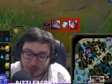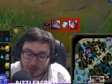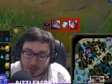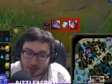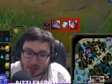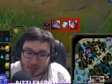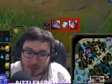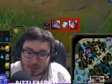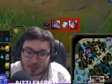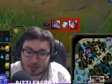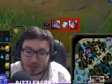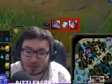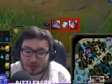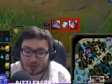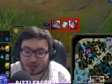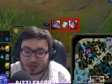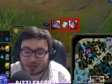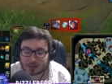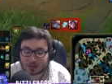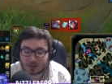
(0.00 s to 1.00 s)
isn't
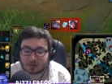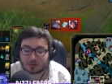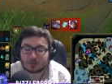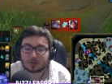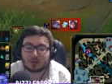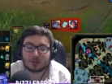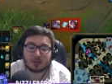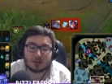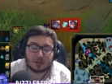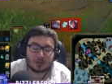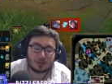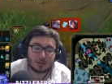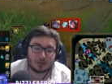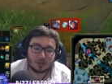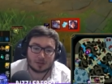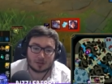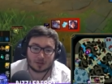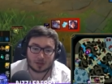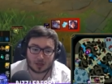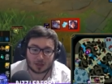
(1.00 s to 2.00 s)
necessarily safe.
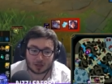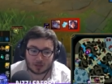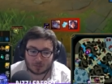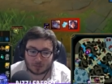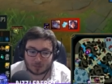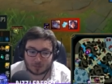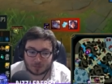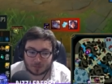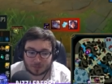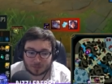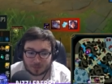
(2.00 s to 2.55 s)
I